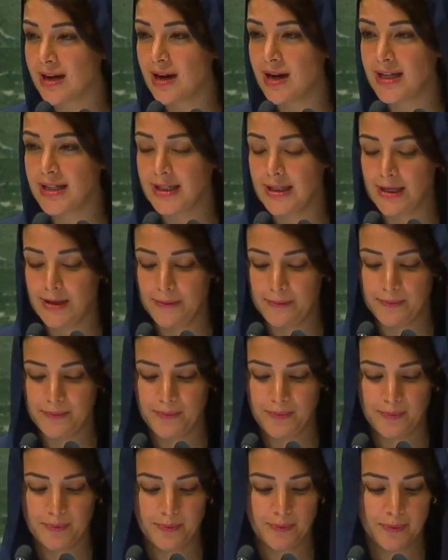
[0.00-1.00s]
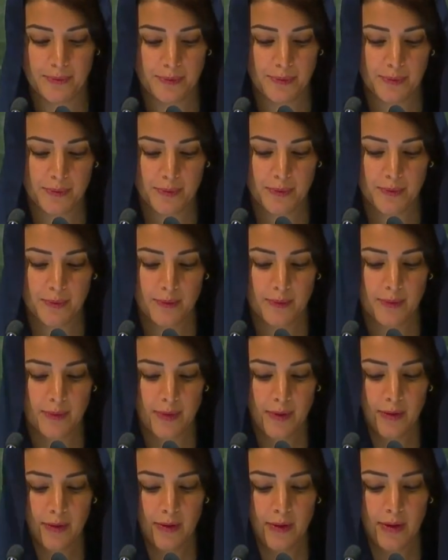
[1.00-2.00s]
racism, and hate
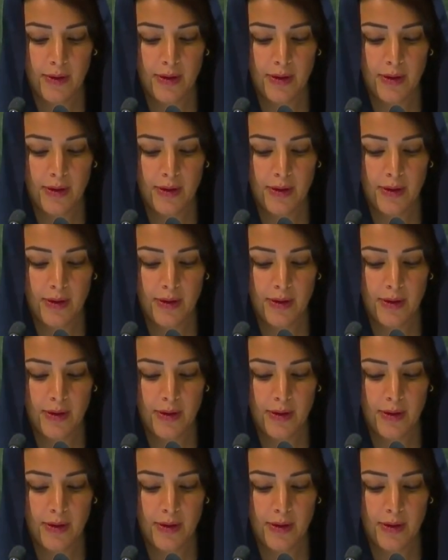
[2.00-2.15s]
speech.